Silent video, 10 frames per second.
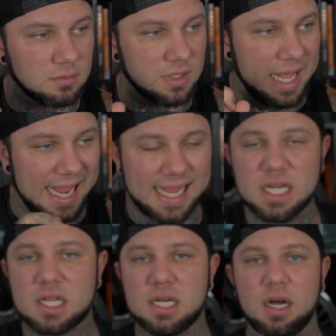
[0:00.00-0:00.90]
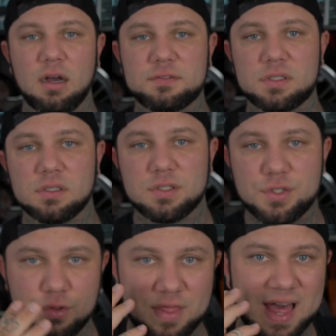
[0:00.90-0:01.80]
handcuffed
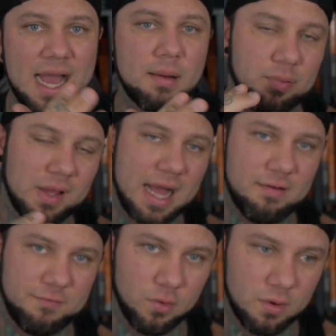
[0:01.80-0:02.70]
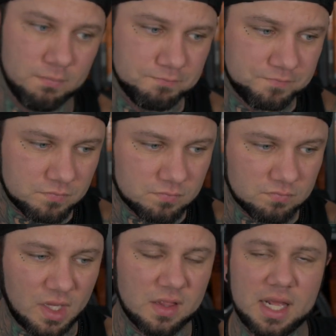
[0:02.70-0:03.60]
to that platform
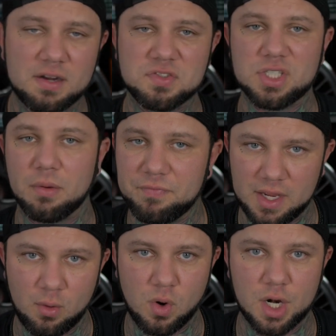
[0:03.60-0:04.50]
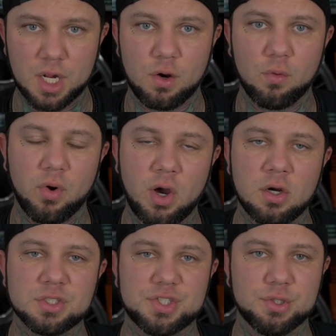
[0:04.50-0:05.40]
that if something were to go
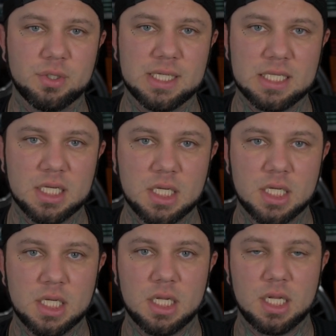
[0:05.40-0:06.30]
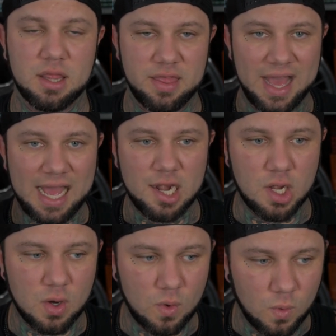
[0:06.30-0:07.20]
wrong to it, that
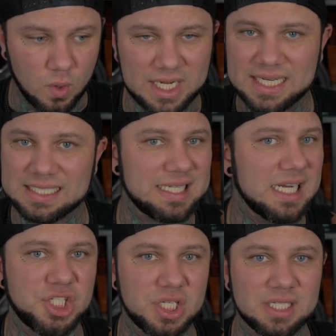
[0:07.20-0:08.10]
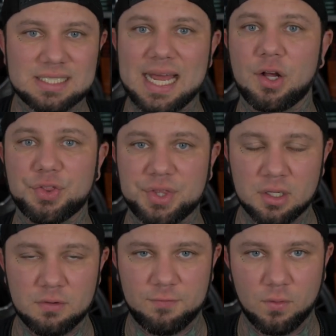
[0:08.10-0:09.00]
organization is now
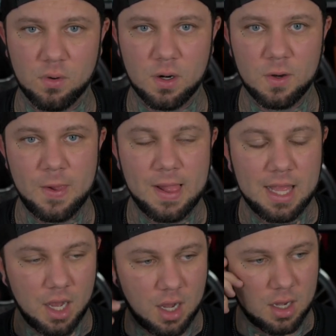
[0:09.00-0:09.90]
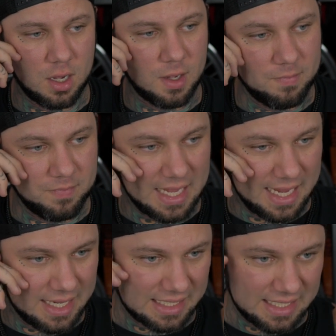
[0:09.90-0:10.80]
done for. And
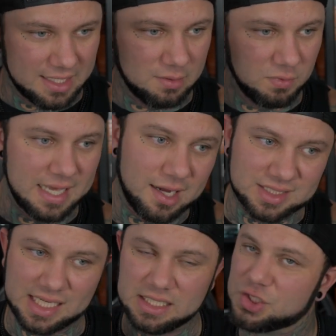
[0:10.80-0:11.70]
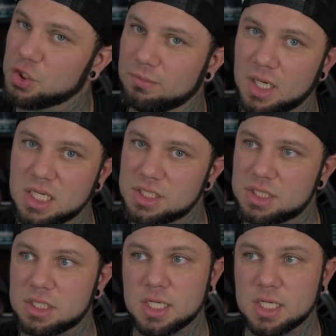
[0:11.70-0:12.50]
again, without saying too much,